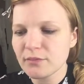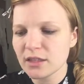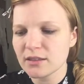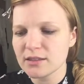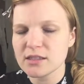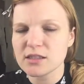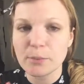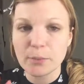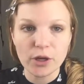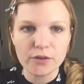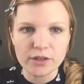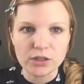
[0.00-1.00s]
This is the
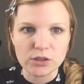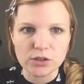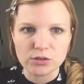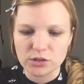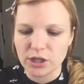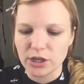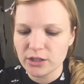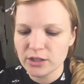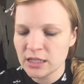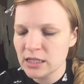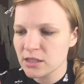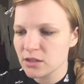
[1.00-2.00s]
perfect neutral tone.
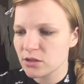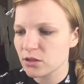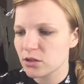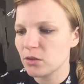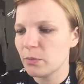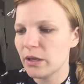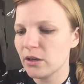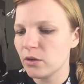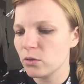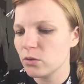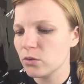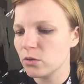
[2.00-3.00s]
It's not too pink
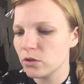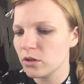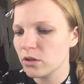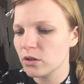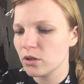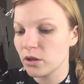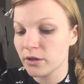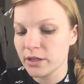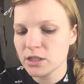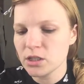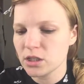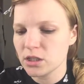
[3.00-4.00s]
or
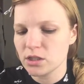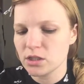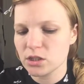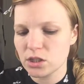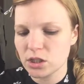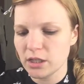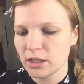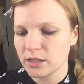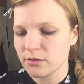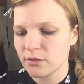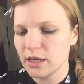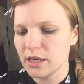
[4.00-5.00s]
orange, it's
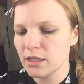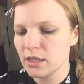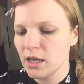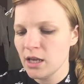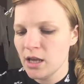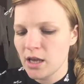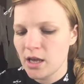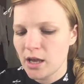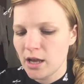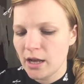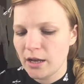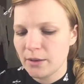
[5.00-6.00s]
just right.
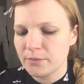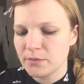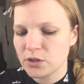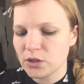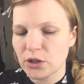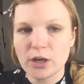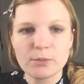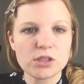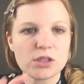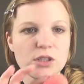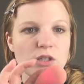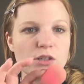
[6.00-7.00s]
So I'm just
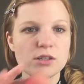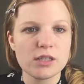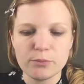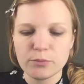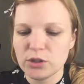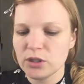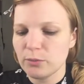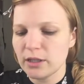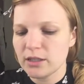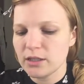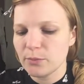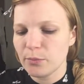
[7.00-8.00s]
going to use a beauty
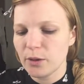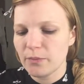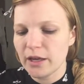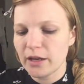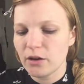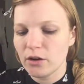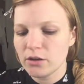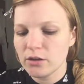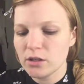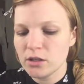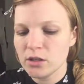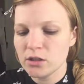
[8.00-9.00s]
blender to pop that
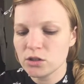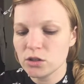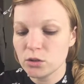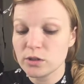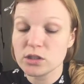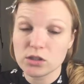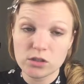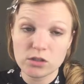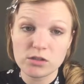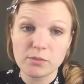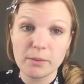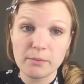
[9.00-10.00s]
on. Do
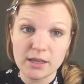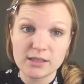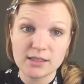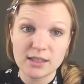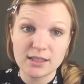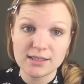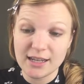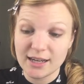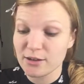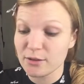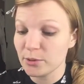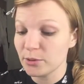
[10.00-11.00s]
excuse my messy,
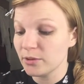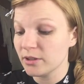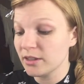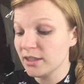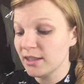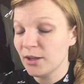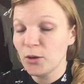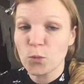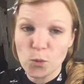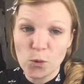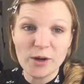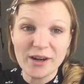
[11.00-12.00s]
terrible,
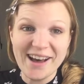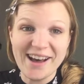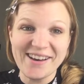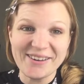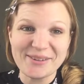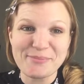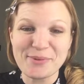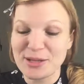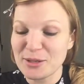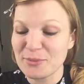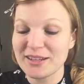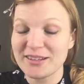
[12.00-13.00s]
worn out
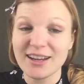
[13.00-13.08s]
beauty blender.